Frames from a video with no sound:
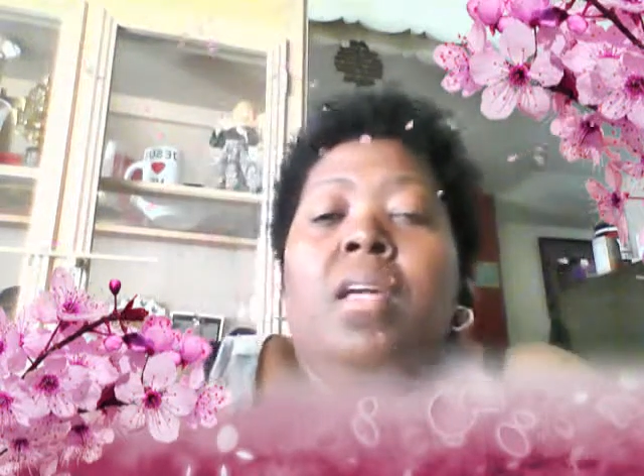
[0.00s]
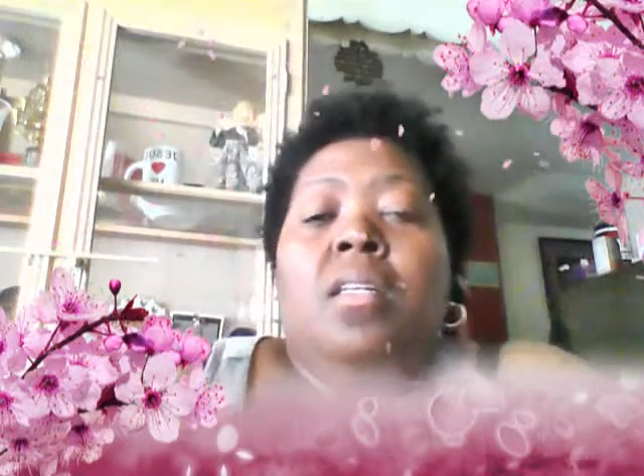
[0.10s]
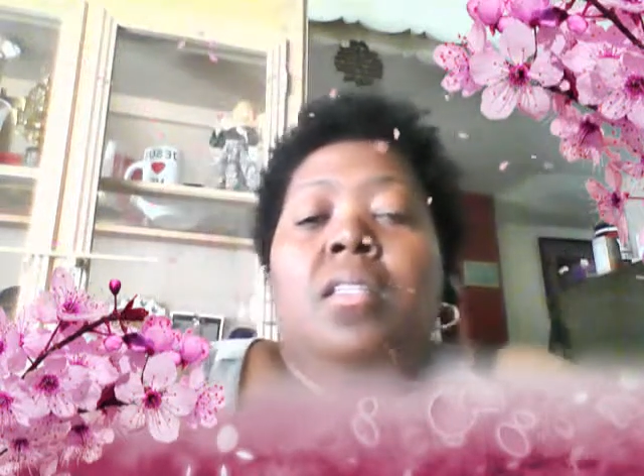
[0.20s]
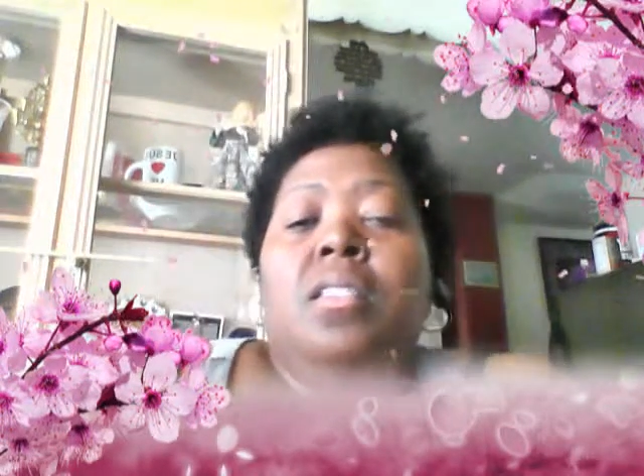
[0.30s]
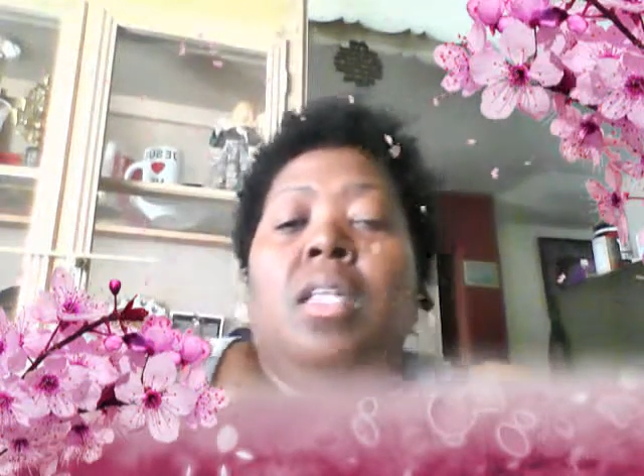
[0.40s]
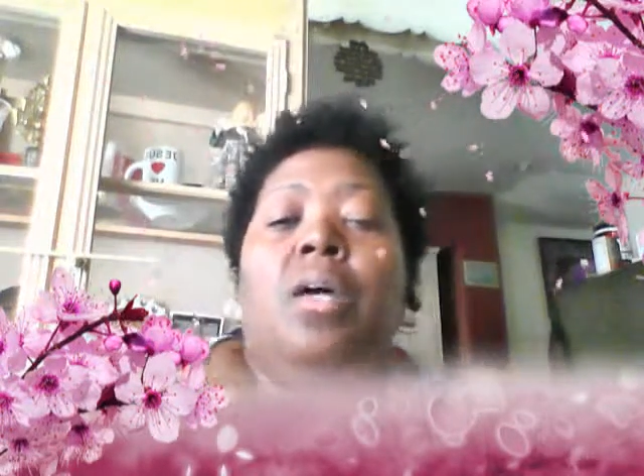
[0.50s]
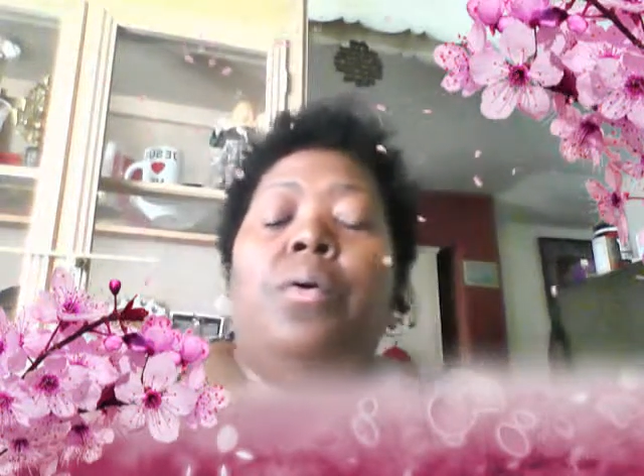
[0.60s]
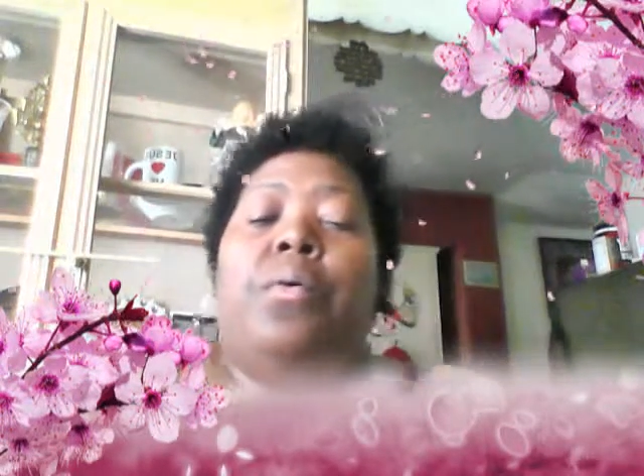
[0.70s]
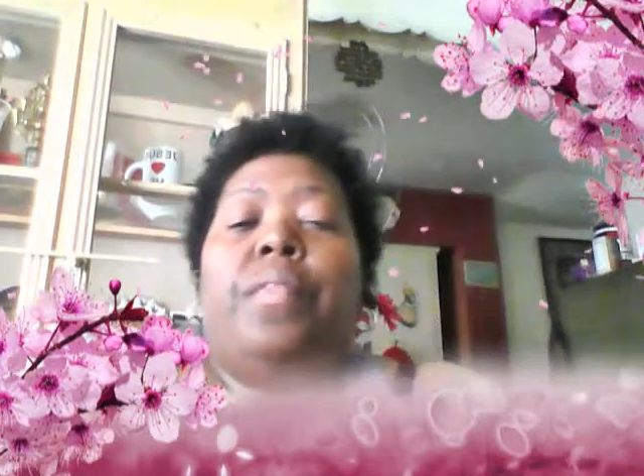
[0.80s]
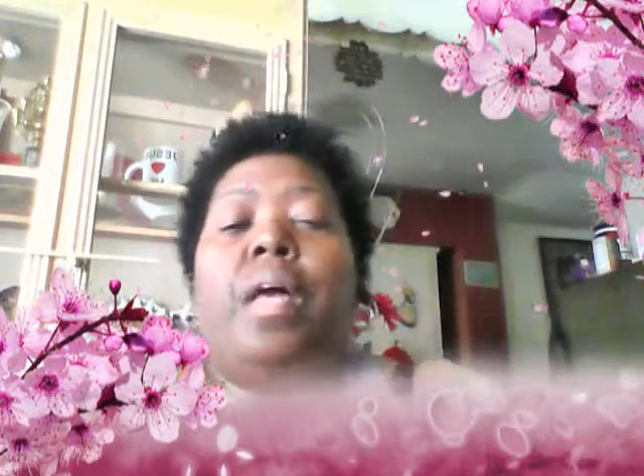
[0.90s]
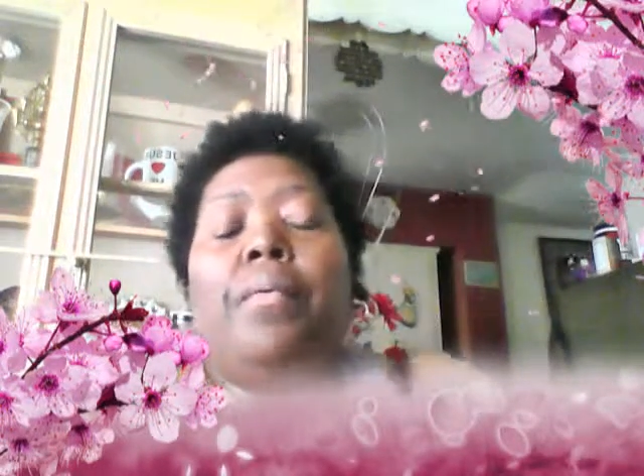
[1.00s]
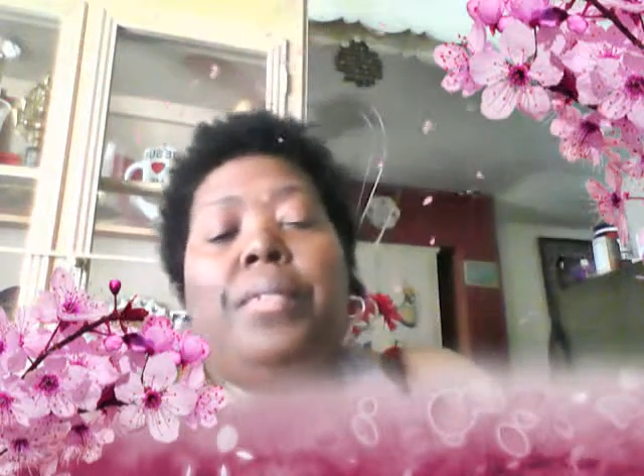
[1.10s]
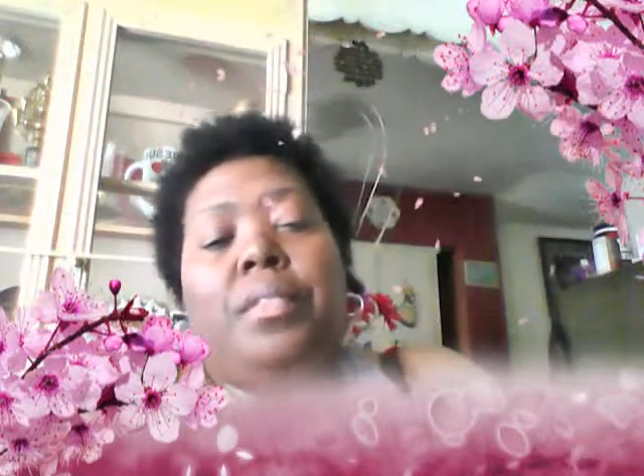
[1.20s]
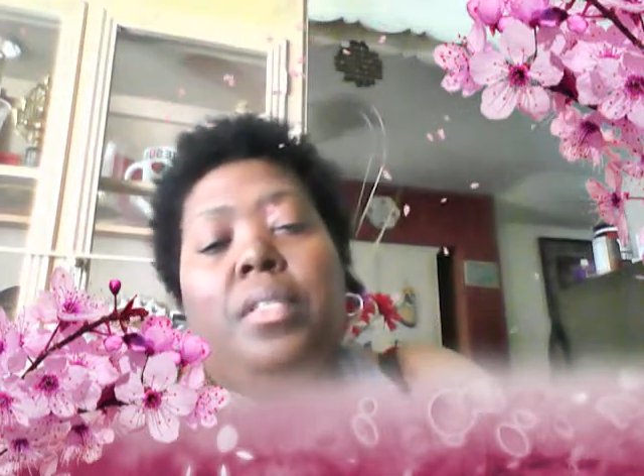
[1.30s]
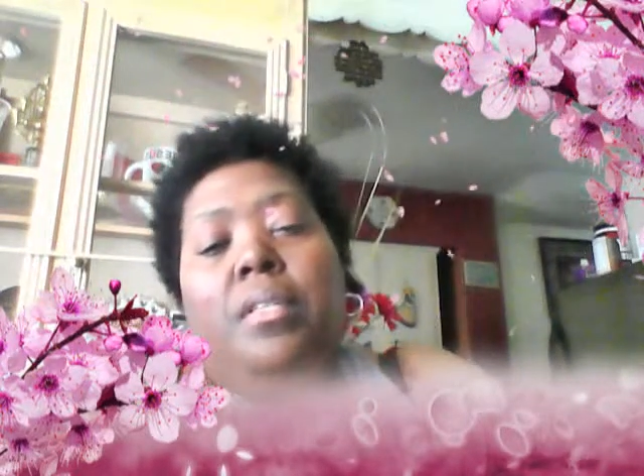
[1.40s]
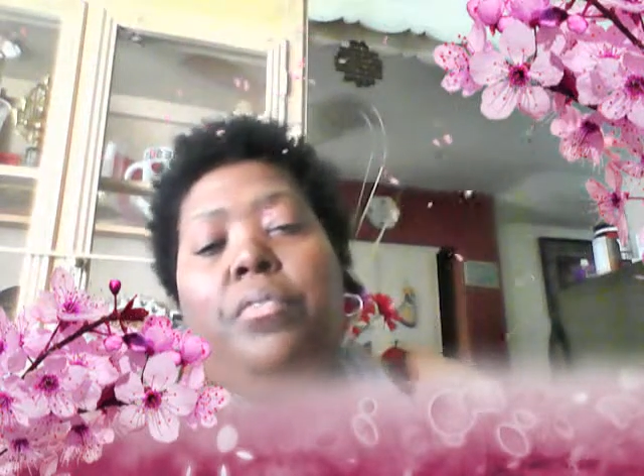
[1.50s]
so that was the